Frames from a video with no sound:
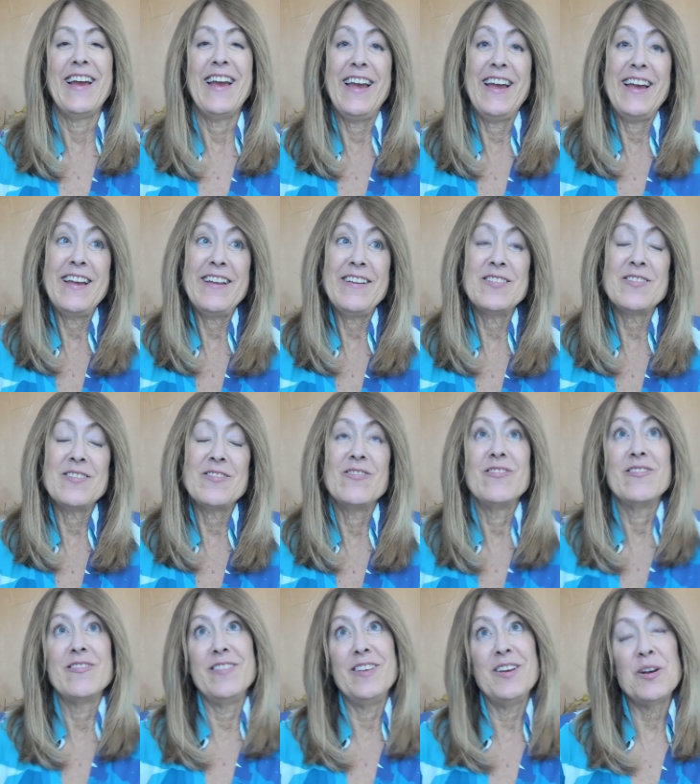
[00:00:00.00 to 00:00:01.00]
And
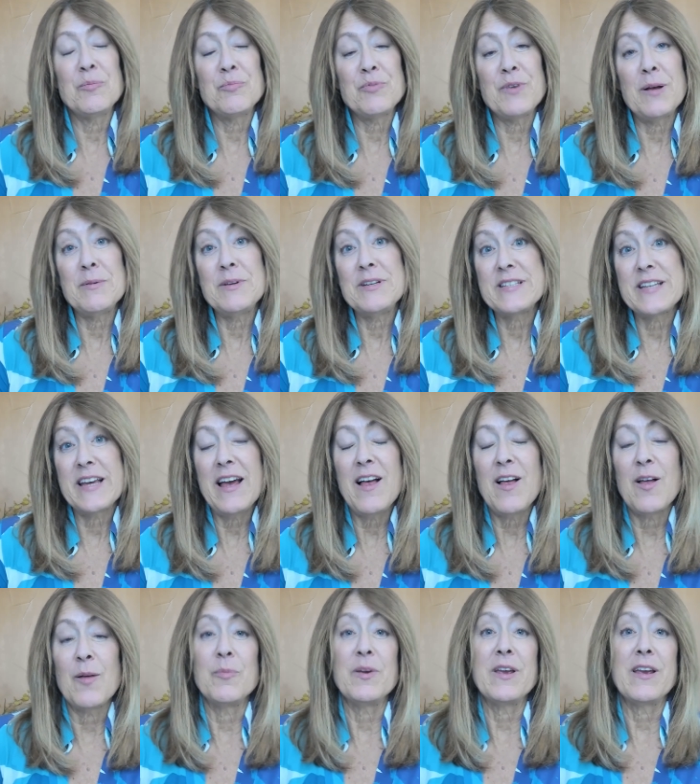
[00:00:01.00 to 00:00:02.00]
you could probably
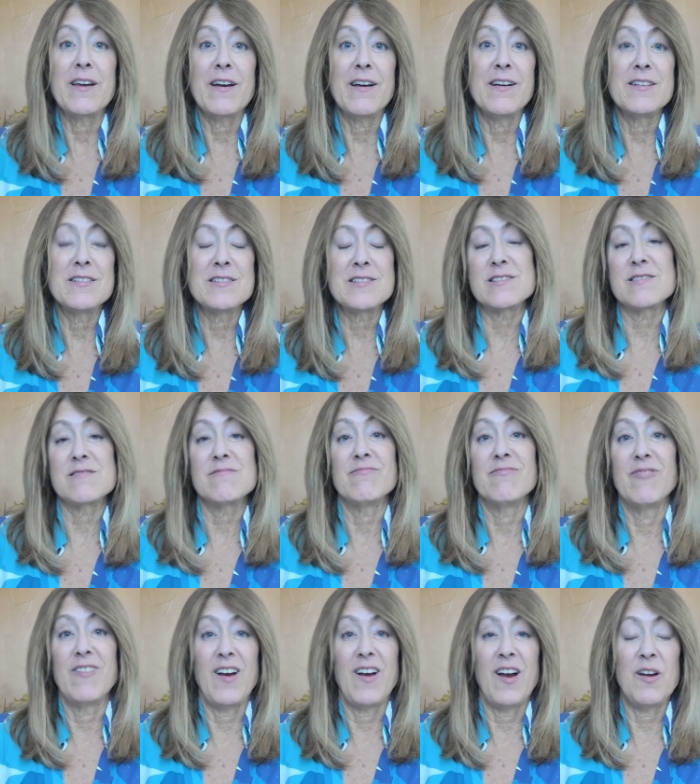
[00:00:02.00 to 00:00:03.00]
tell because
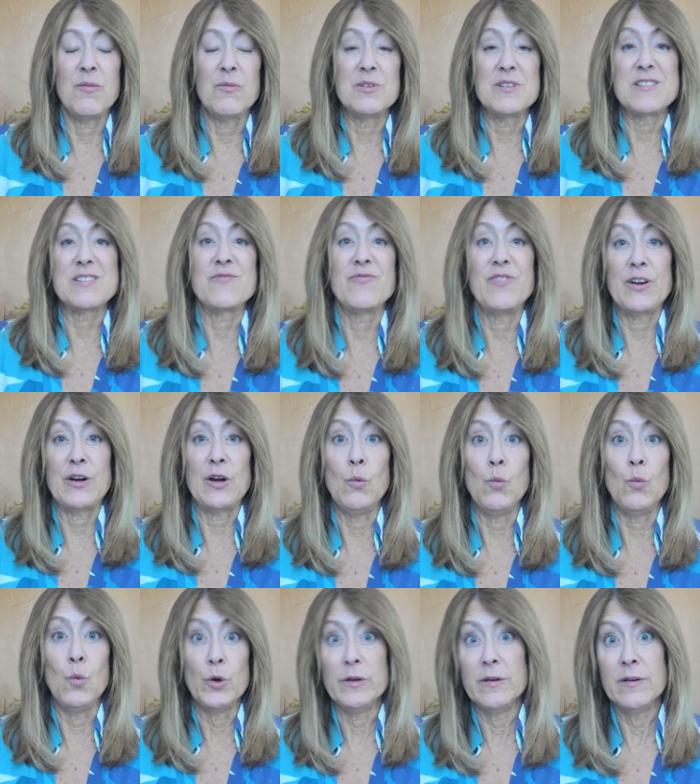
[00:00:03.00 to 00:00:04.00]
I was very
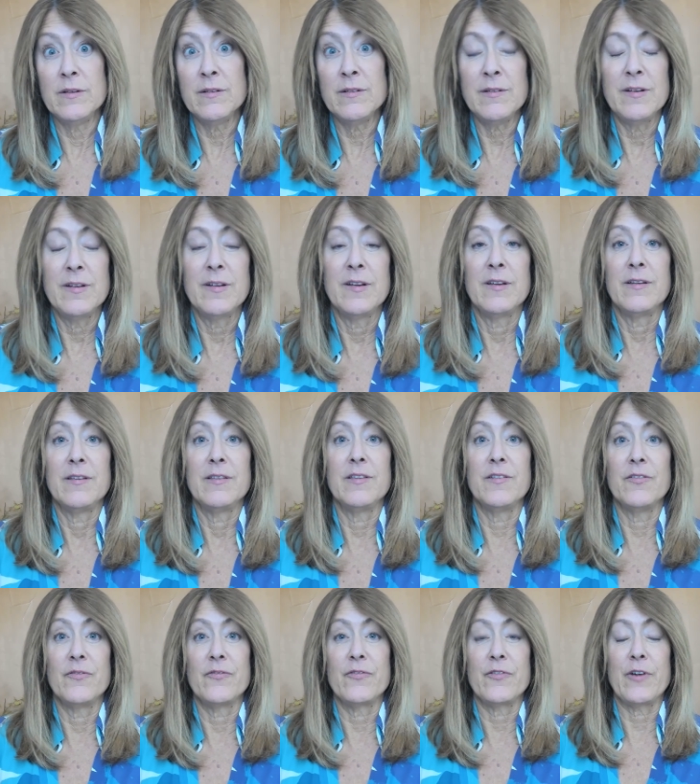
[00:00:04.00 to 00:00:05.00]
wooden,
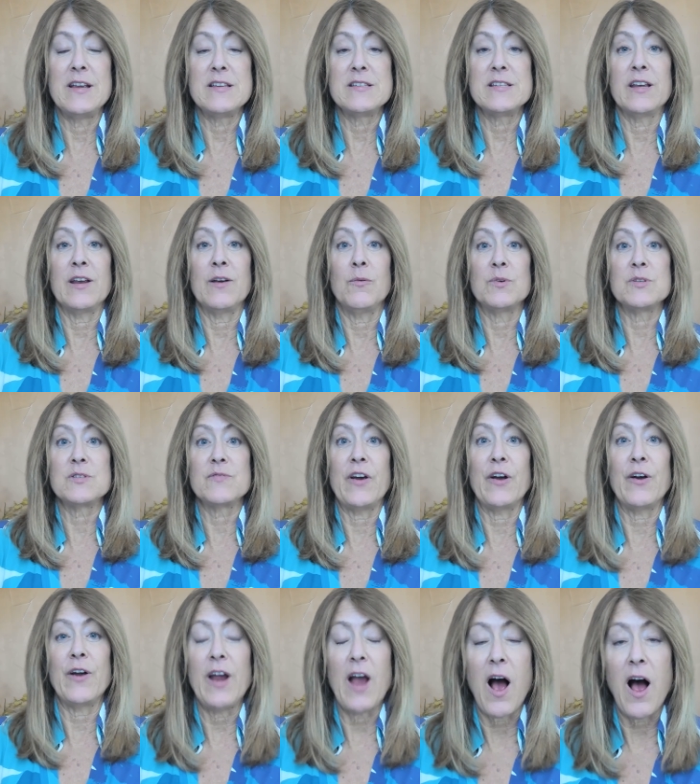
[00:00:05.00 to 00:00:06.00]
the phrasing was
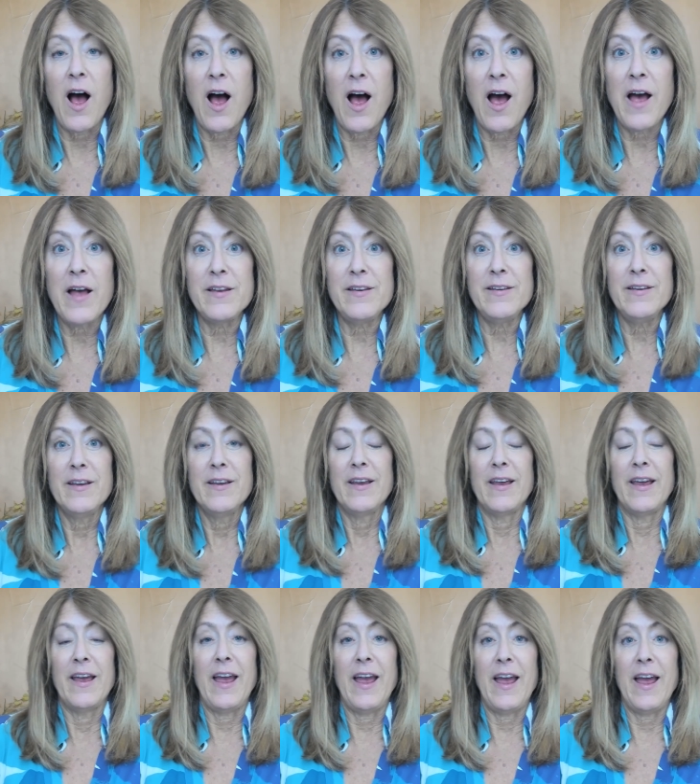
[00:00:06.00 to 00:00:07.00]
very odd,
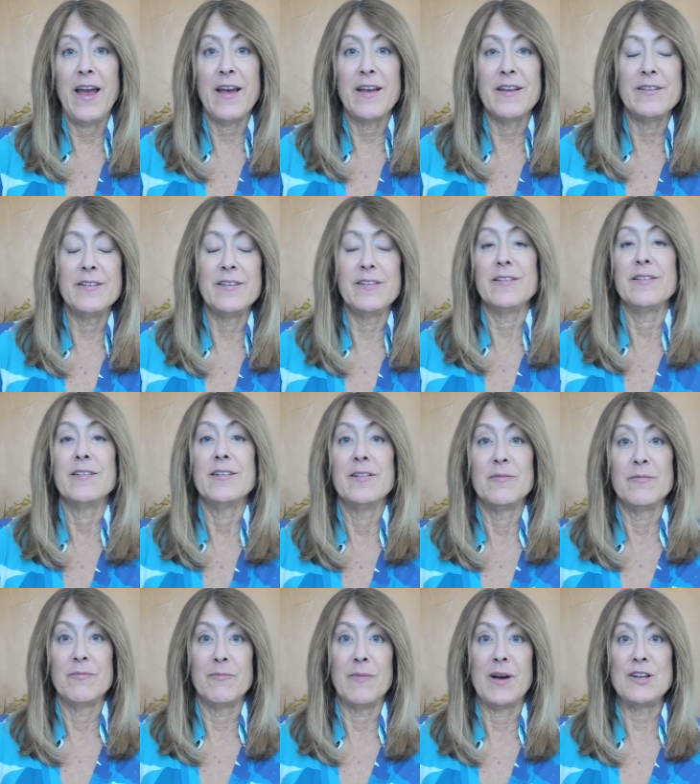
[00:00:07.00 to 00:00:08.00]
and
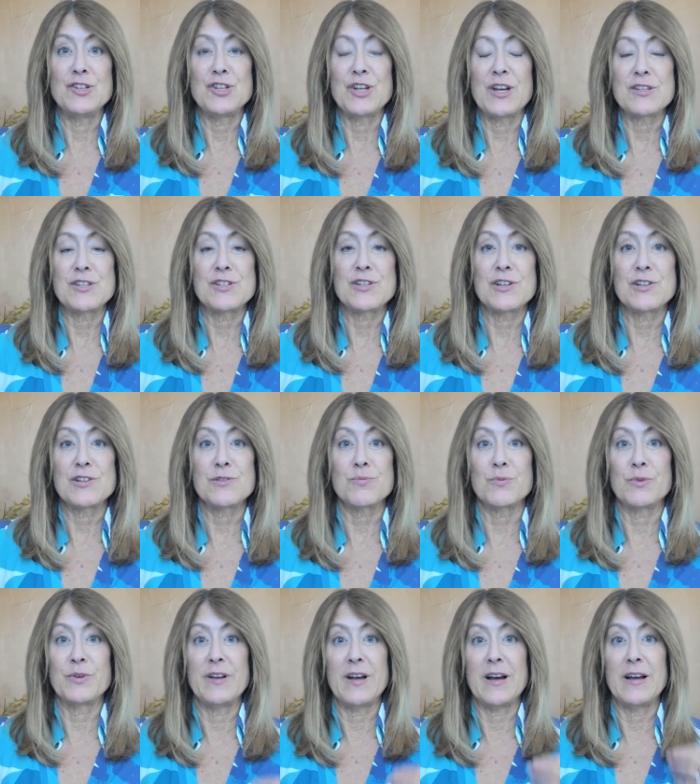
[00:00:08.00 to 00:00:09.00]
my gestures
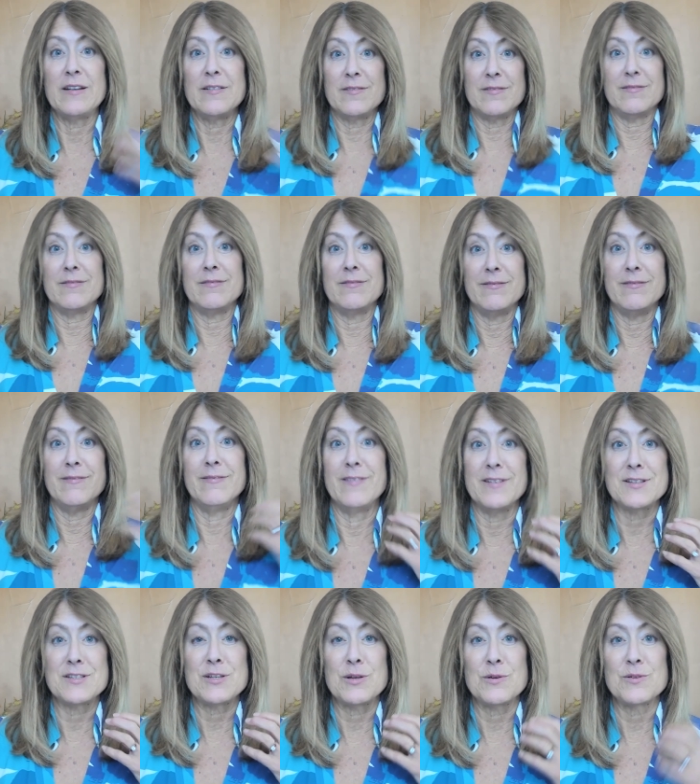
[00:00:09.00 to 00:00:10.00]
were not
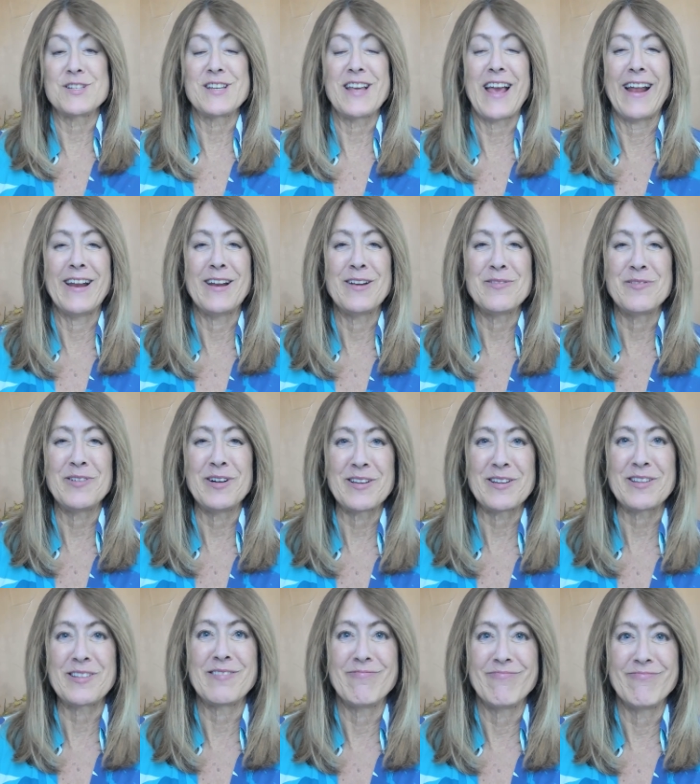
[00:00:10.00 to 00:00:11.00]
associated
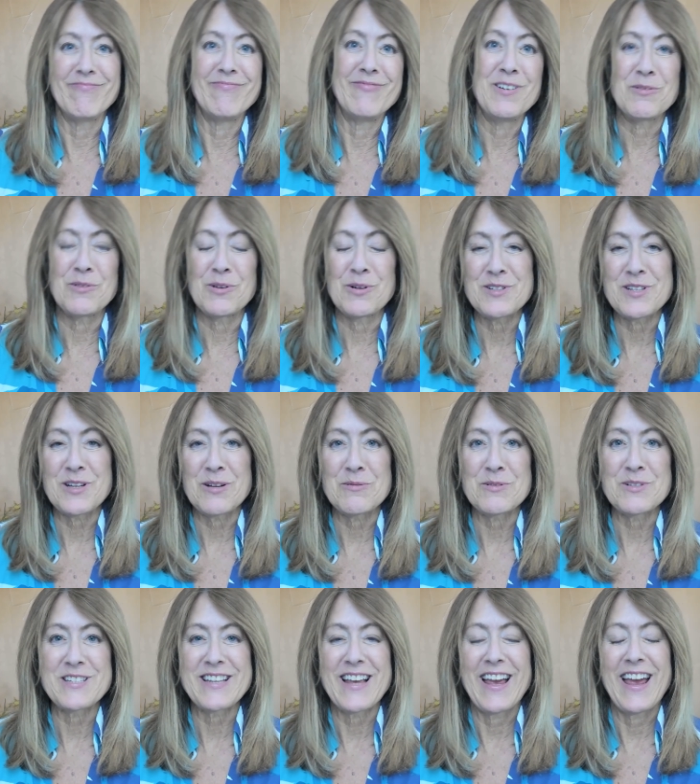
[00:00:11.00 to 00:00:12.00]
with the words I
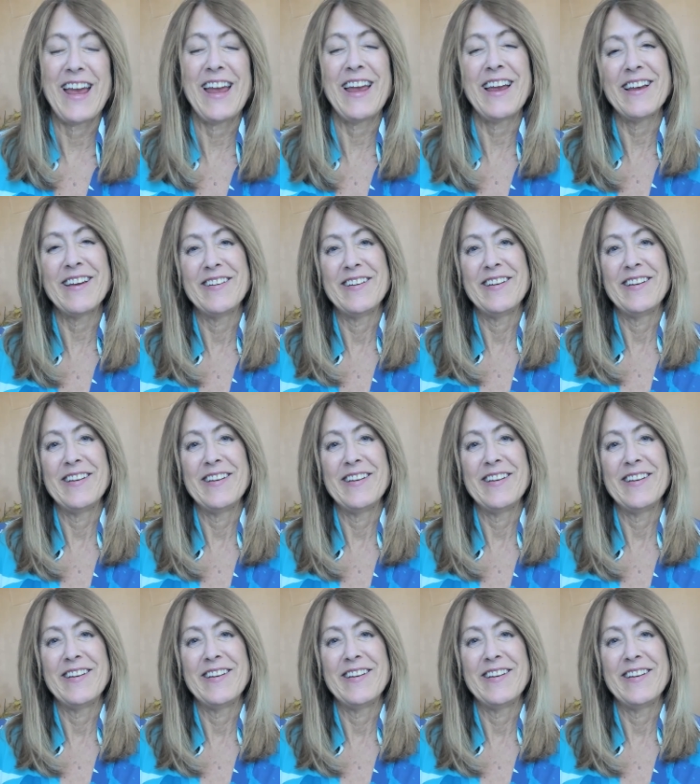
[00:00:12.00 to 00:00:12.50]
was saying.